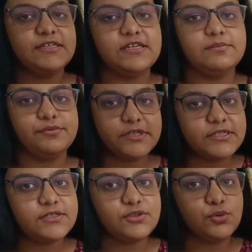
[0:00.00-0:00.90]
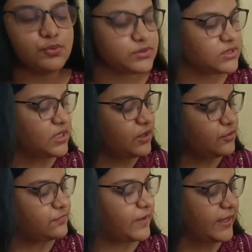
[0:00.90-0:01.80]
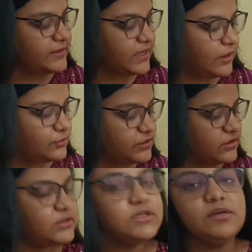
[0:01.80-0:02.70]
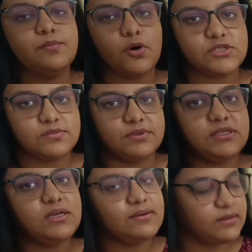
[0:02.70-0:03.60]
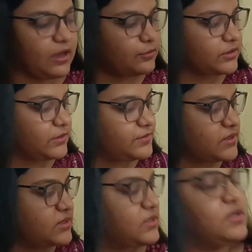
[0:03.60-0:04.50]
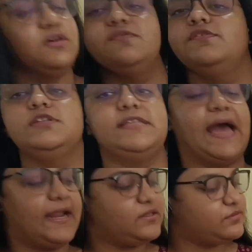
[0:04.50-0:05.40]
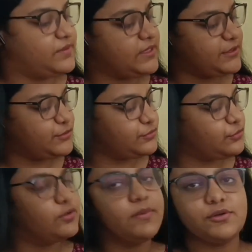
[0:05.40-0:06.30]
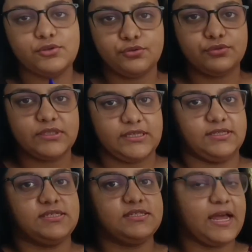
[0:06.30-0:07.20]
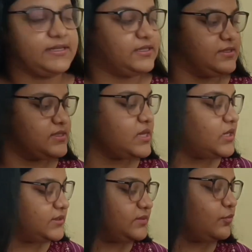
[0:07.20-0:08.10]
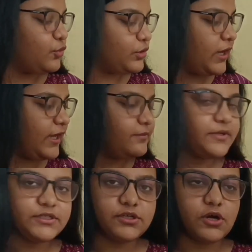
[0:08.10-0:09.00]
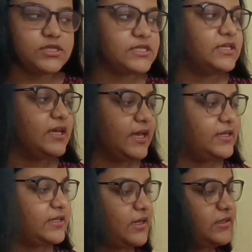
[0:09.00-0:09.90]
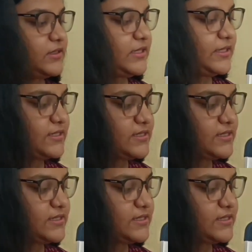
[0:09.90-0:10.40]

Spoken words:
he breeded those to find out the possible outcomes. For that, we need to know about two things, that is the monohybrid cross and another thing